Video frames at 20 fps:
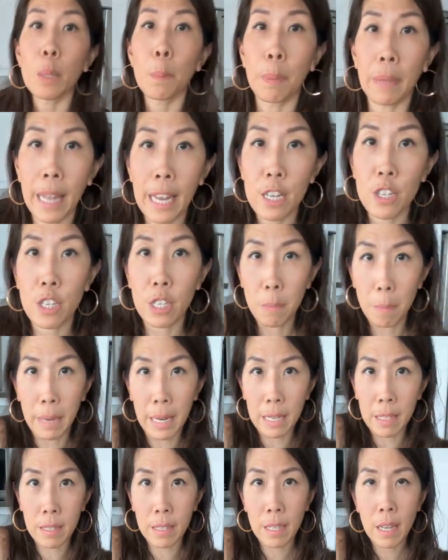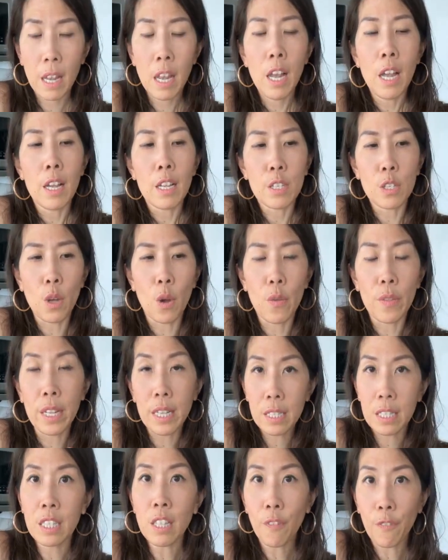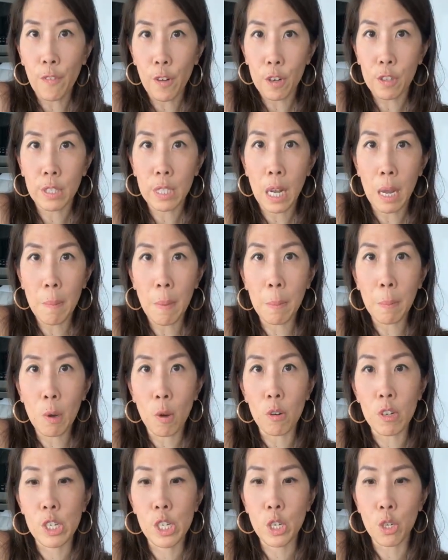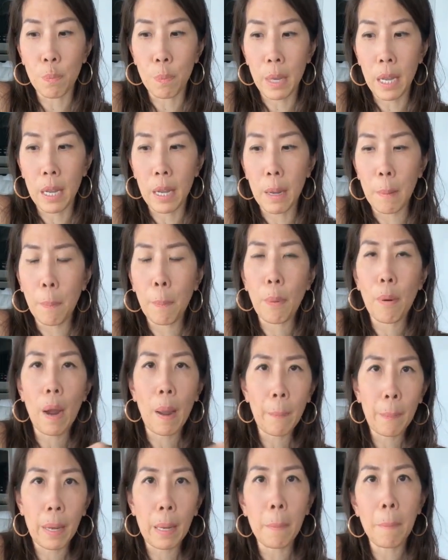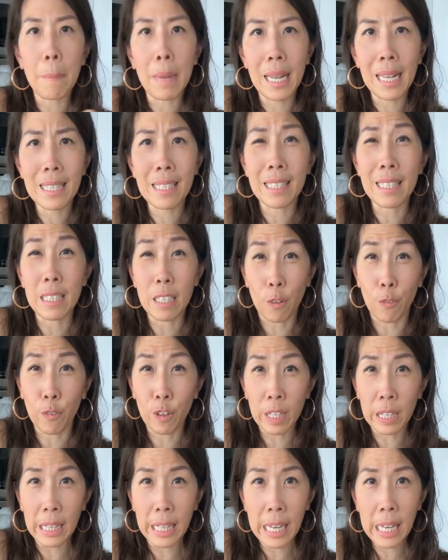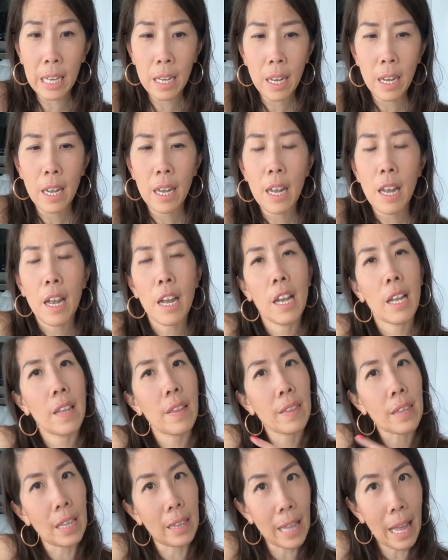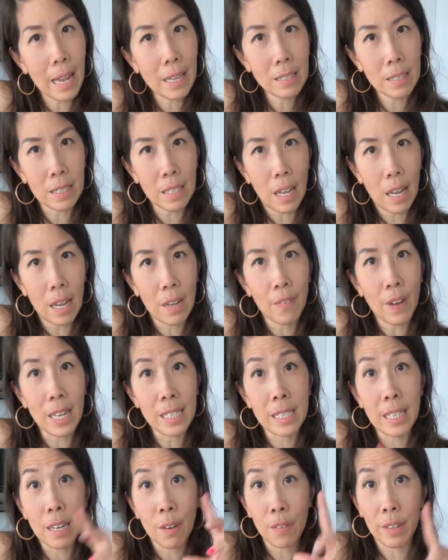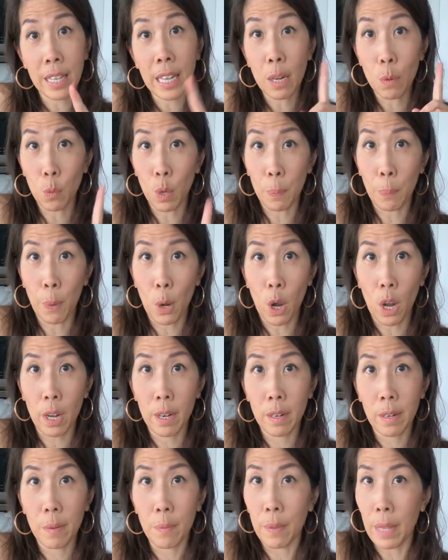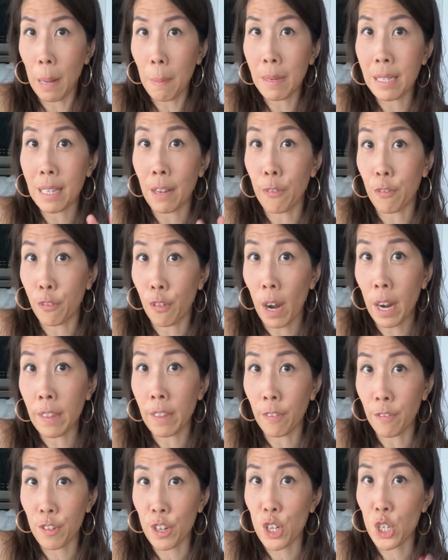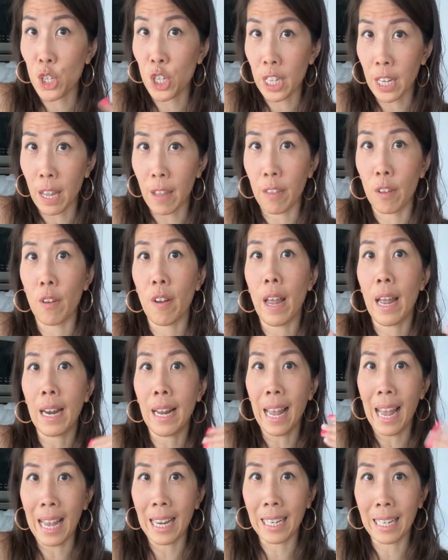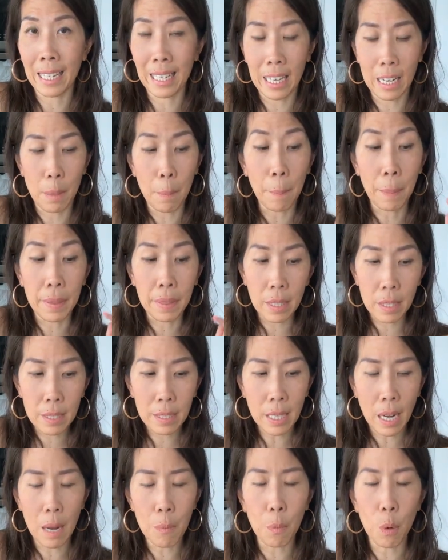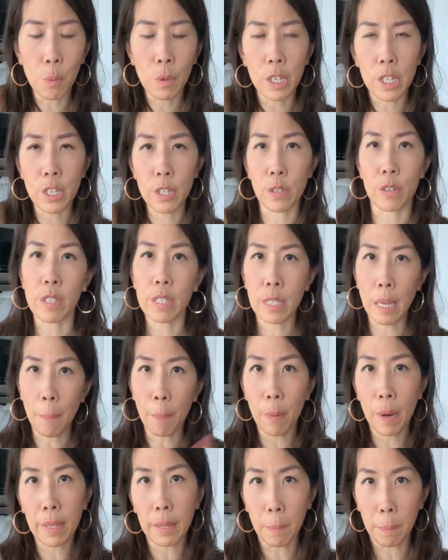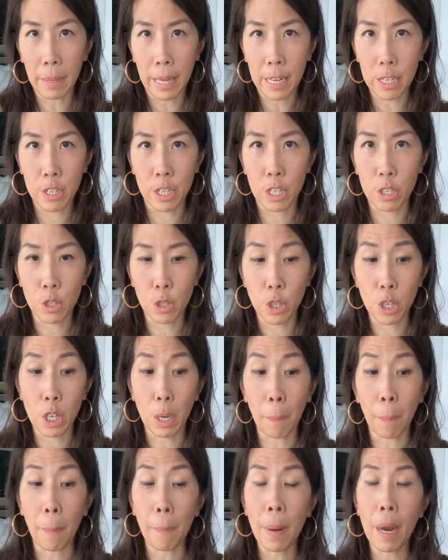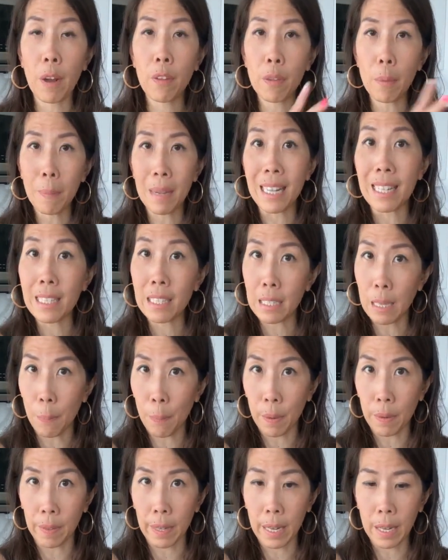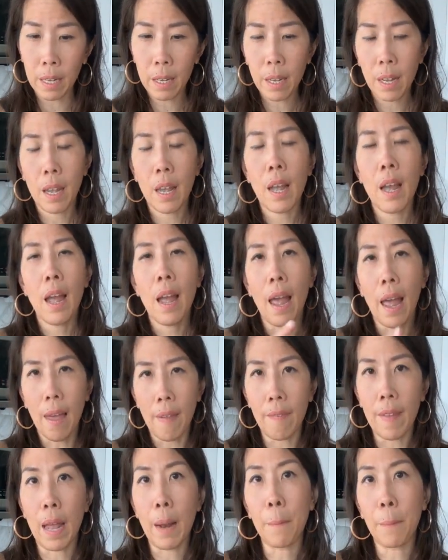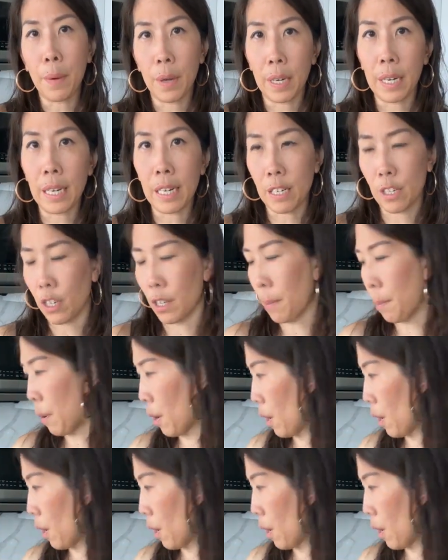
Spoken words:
to blanch the meats. So this is the first time I'm going to be prepping meats differently. The last live, I did everything in one pot. That means I fried the fish together and I added it in. But this time what we're gonna do is separate the blanching. So you're gonna prepare the meat separately and then put it into the